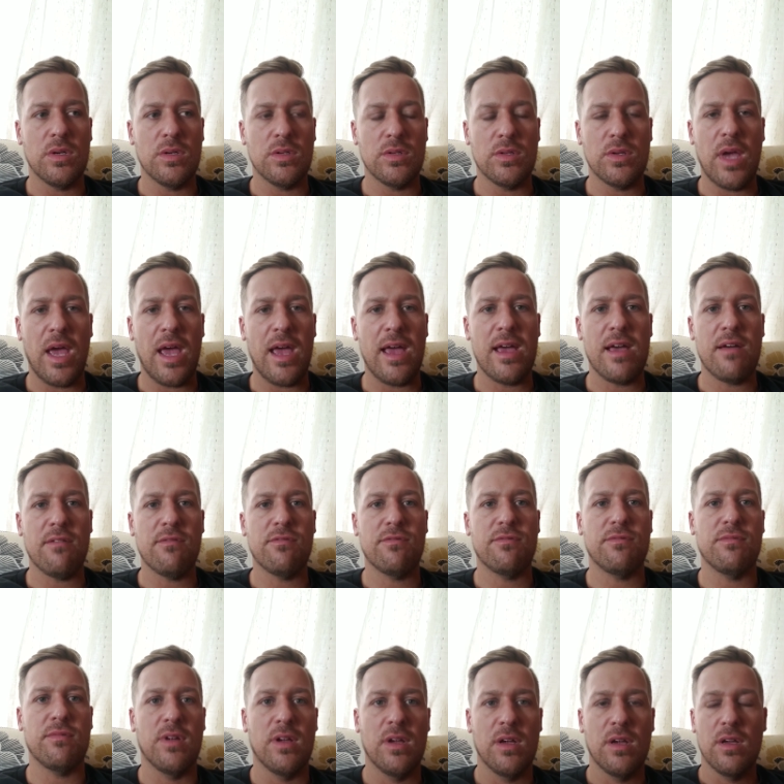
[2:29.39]
have
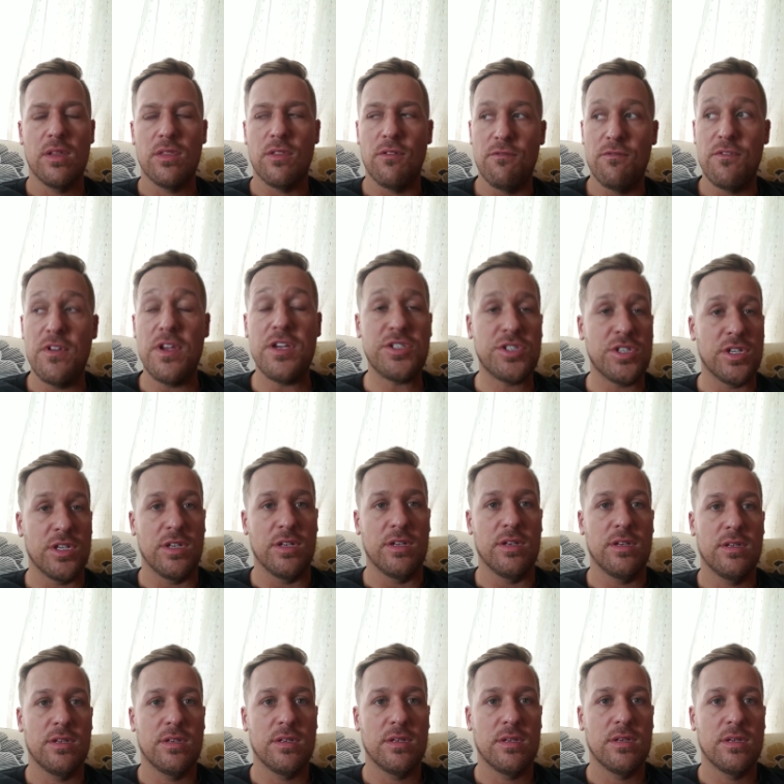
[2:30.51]
the vision
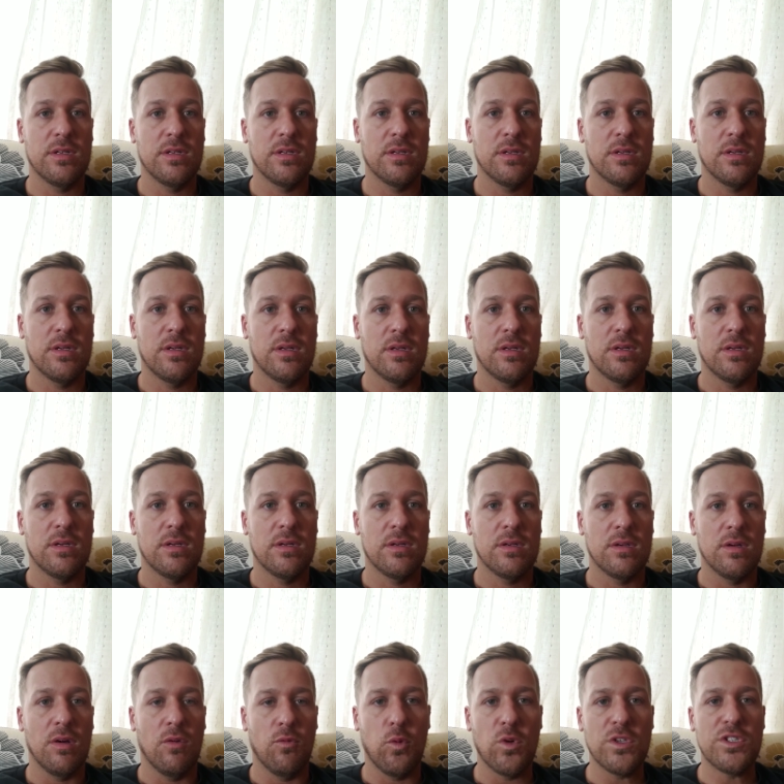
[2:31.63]

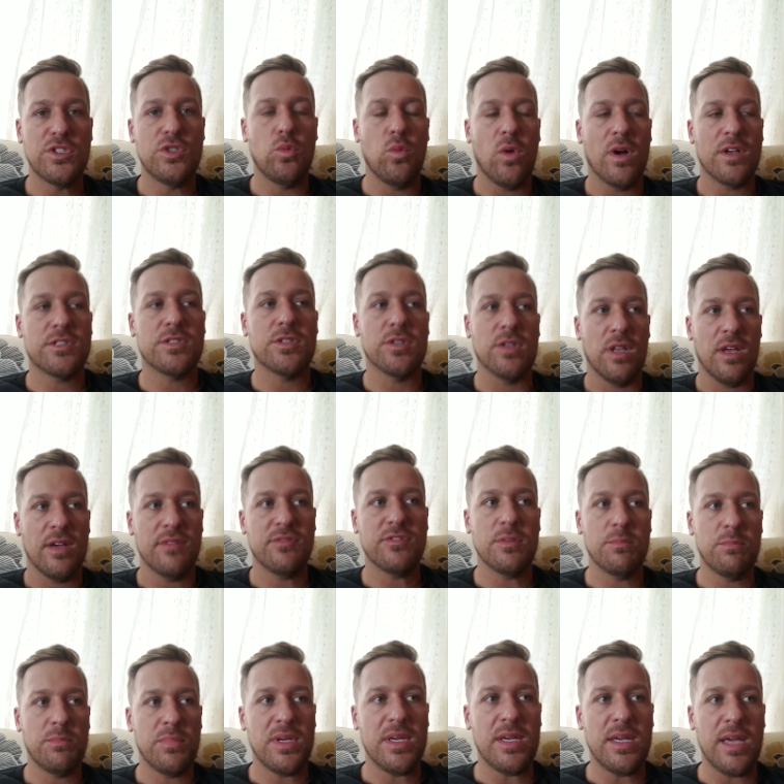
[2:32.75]
of what you want your life to
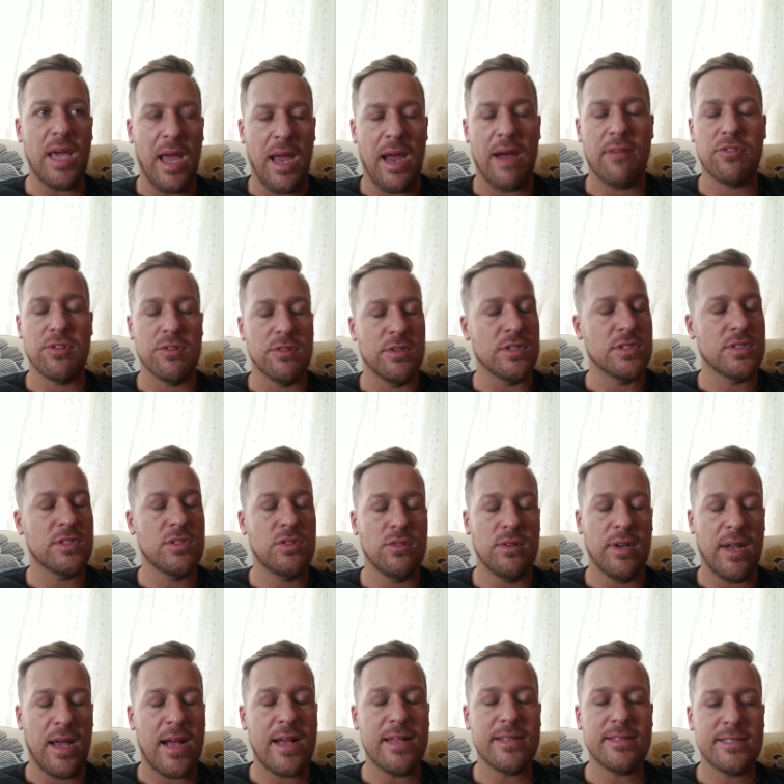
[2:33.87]
be after this. Do
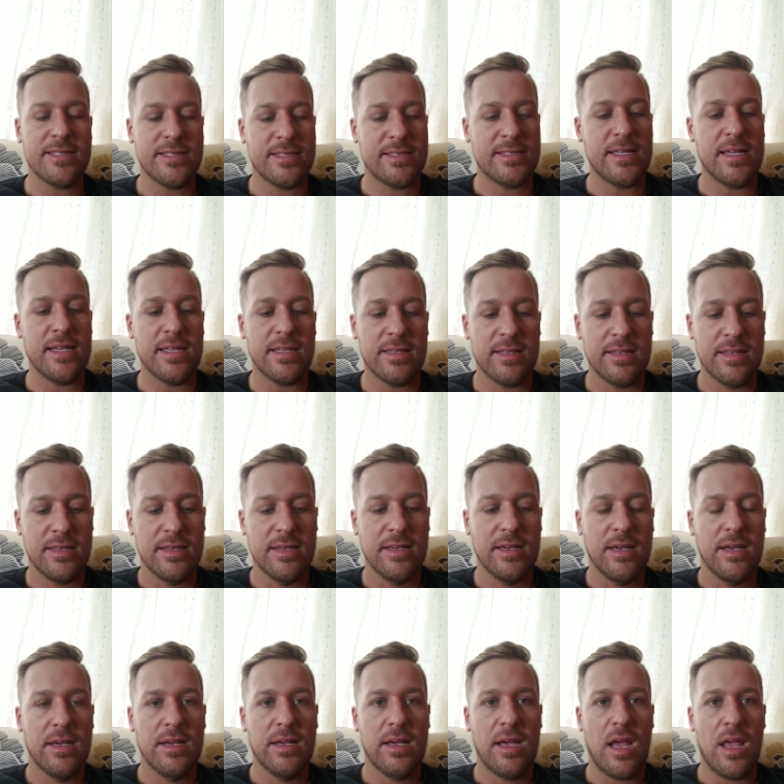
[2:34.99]
not sit
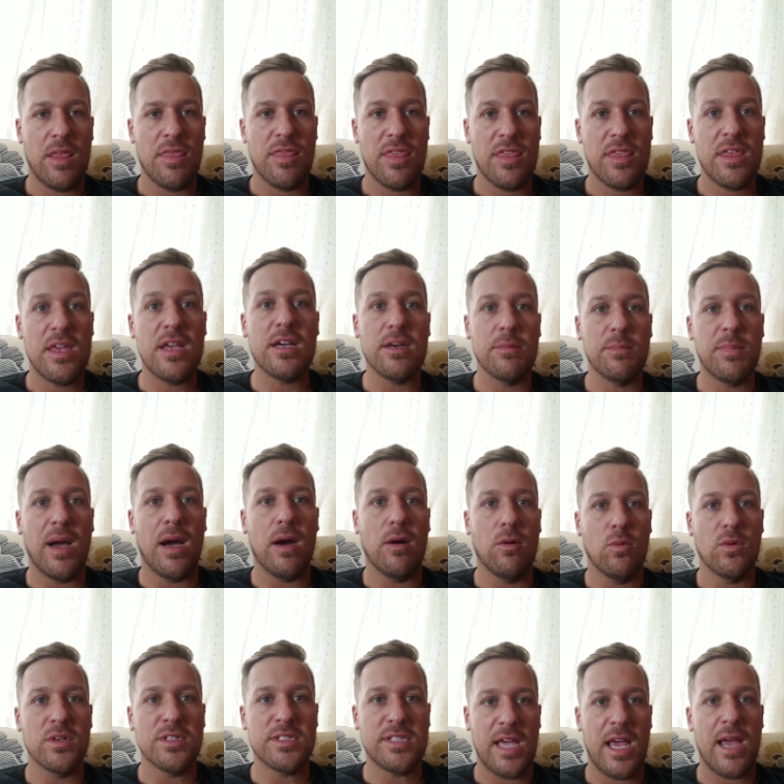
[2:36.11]
and think about
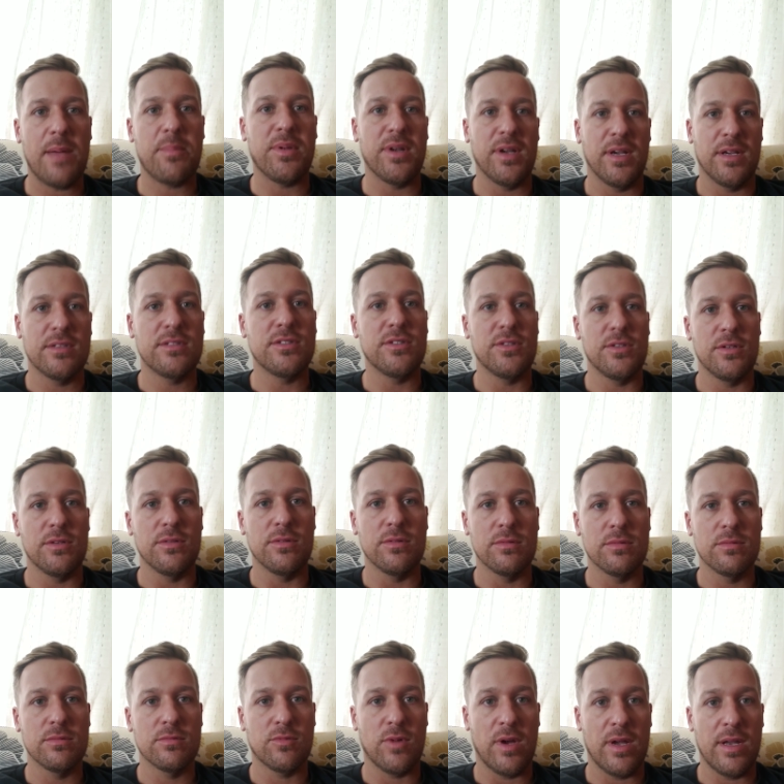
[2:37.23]
what's happening to you
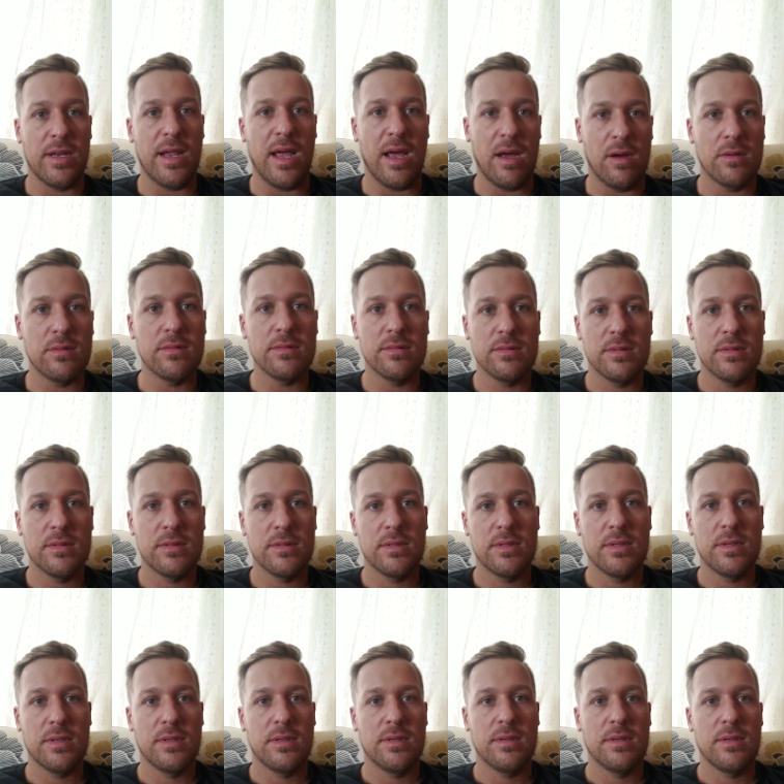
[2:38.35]
right now,
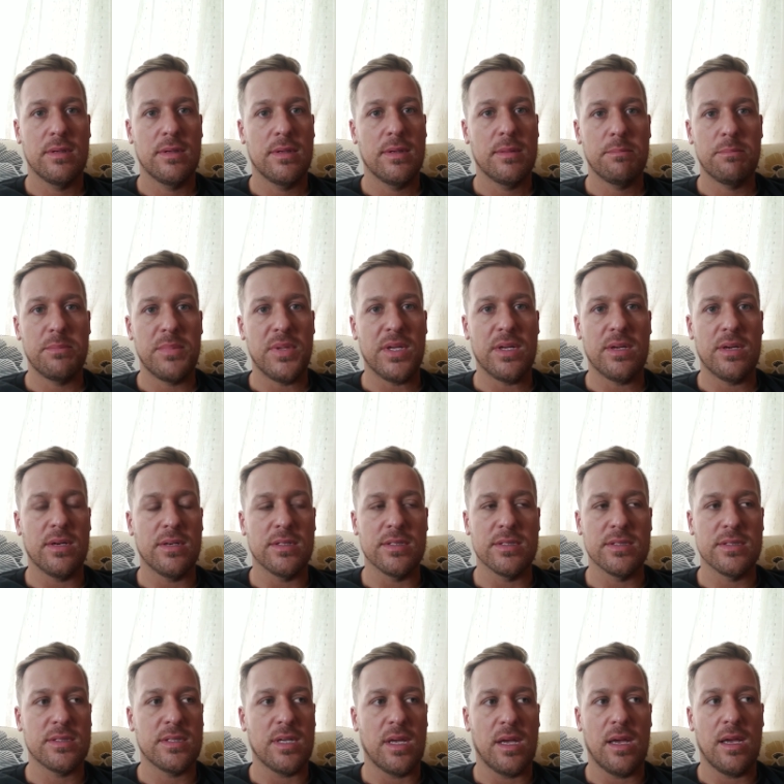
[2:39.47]

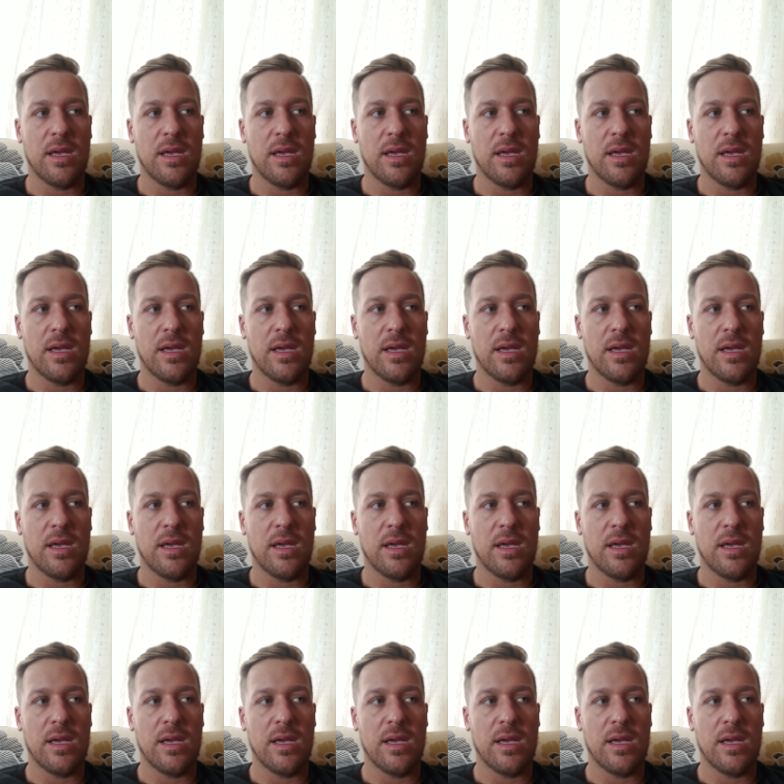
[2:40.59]
because